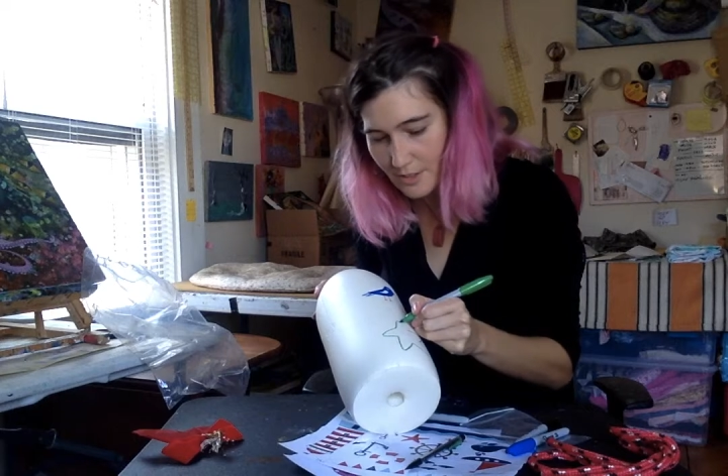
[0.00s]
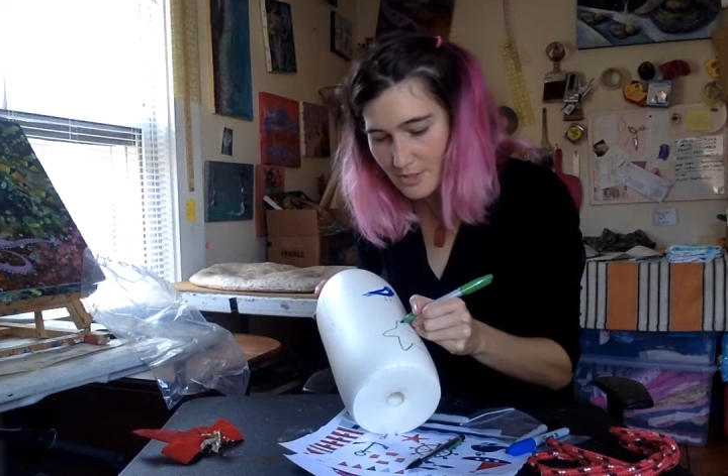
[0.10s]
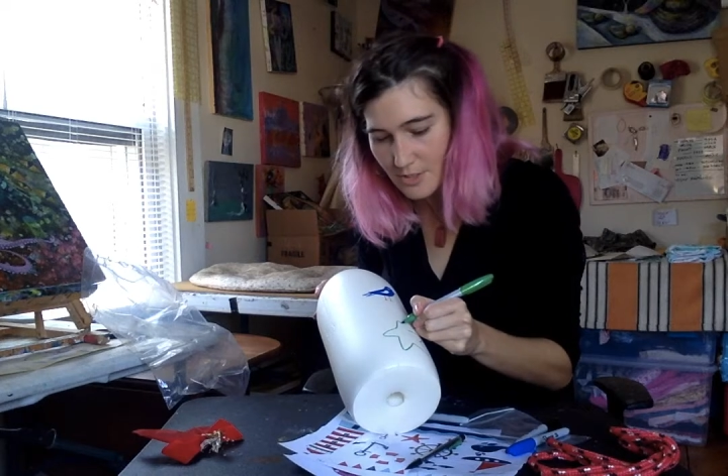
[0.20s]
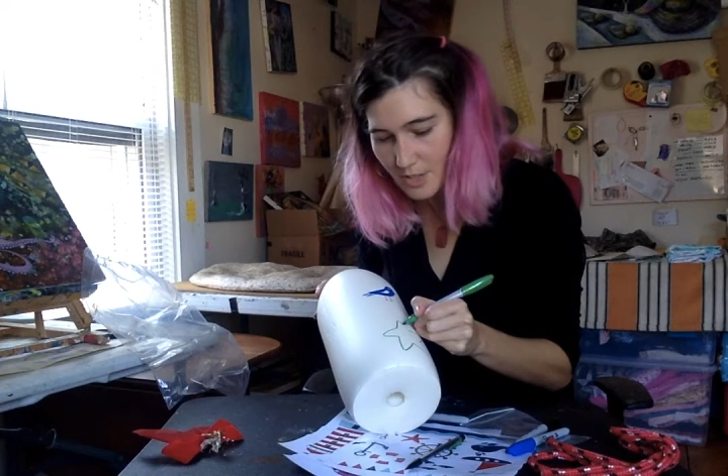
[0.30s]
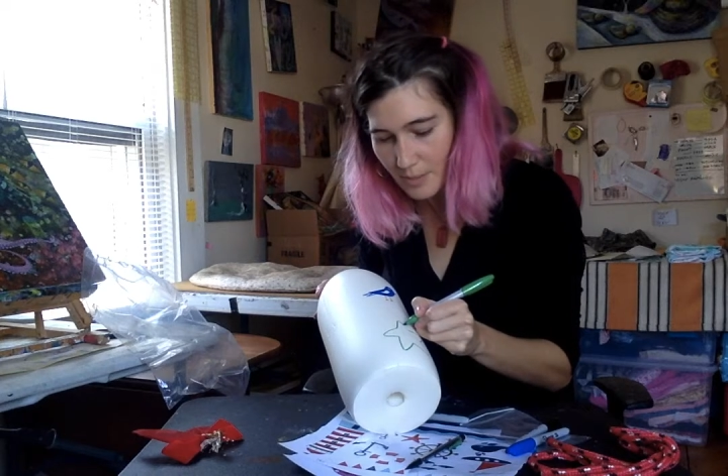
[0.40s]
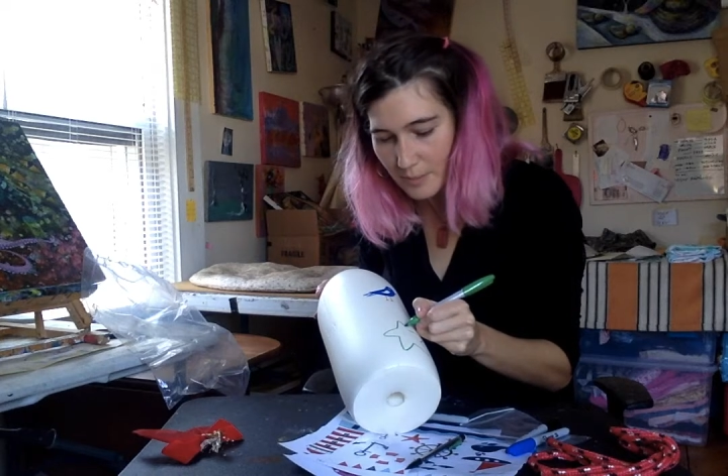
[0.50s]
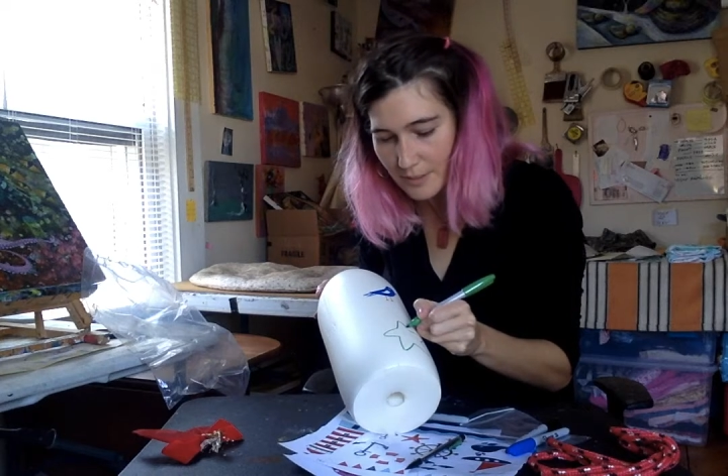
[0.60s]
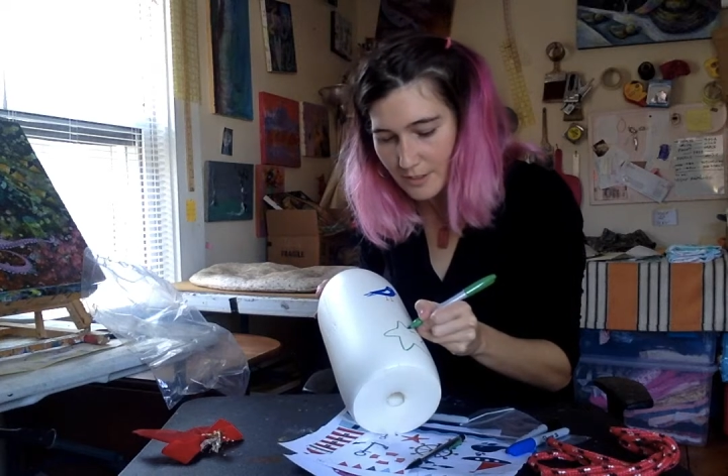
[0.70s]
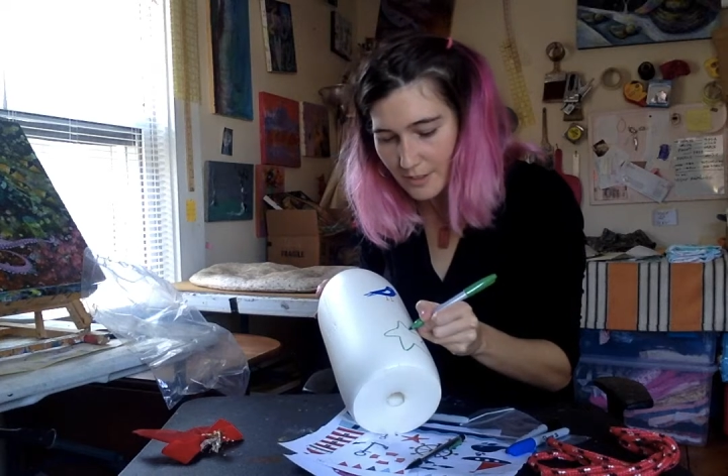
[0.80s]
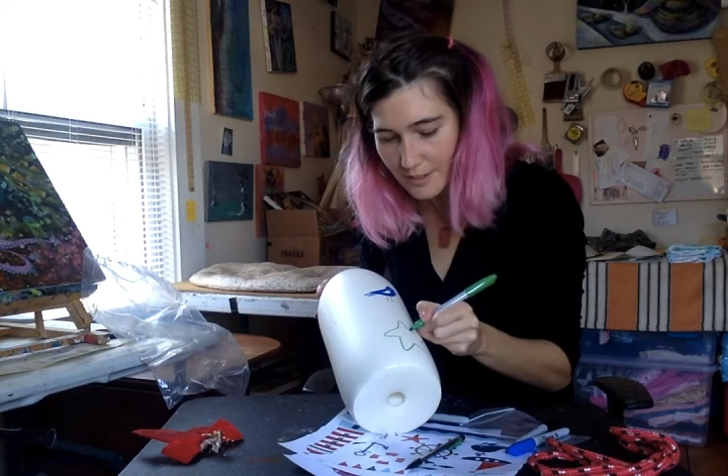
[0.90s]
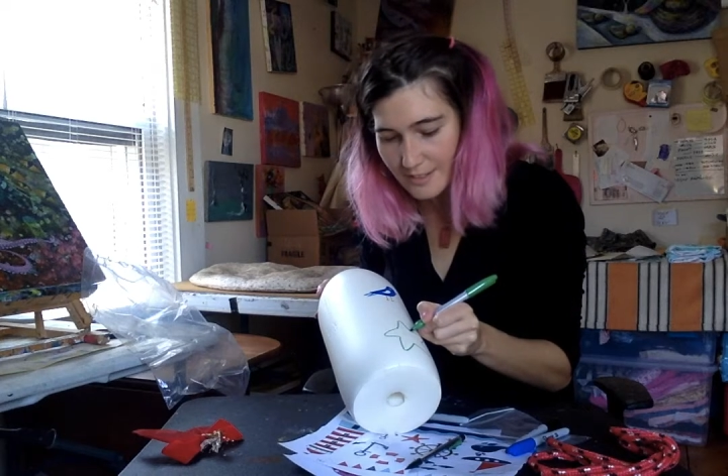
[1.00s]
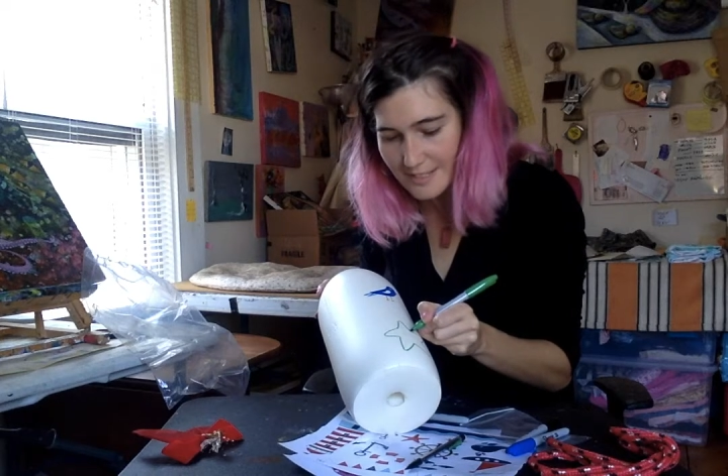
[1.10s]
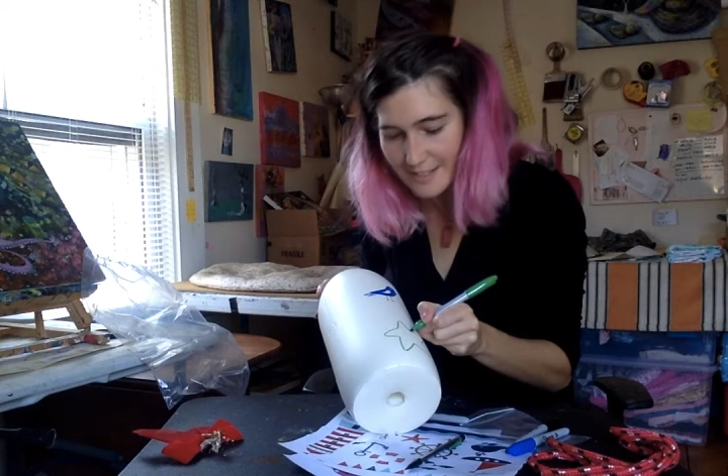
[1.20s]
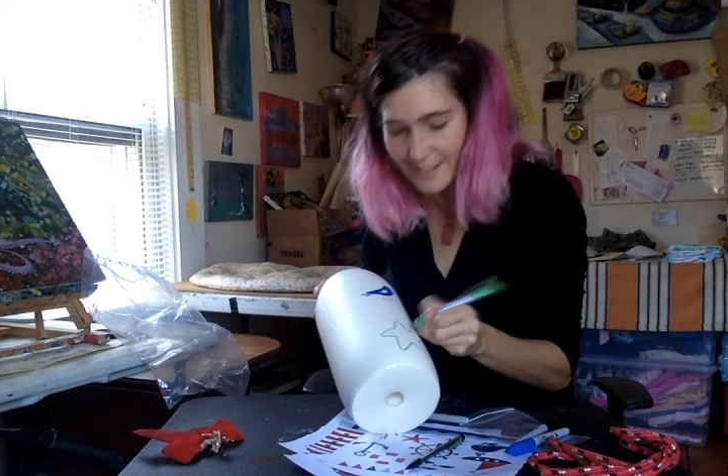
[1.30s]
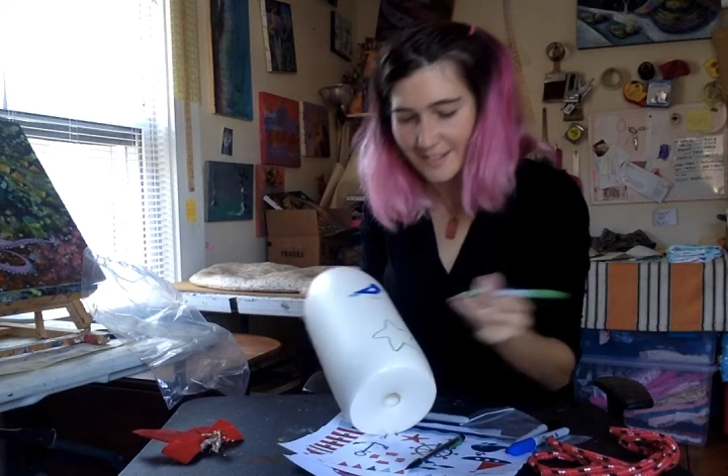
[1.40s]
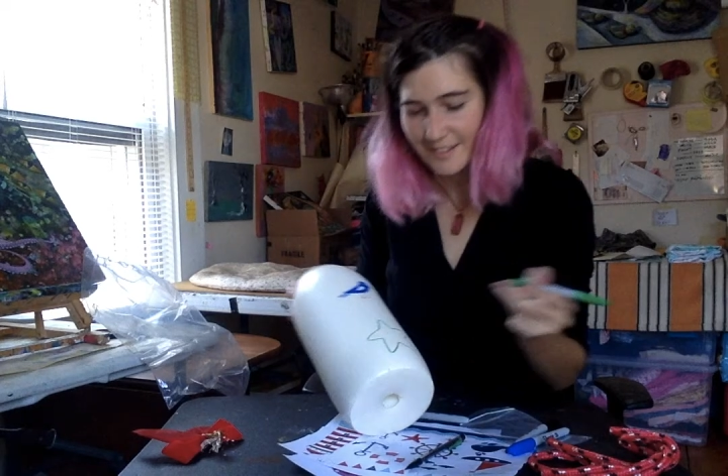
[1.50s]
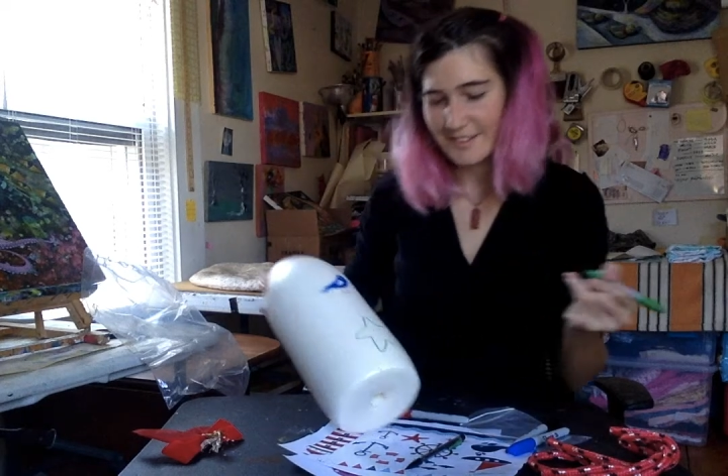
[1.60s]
Sharpie drawings here.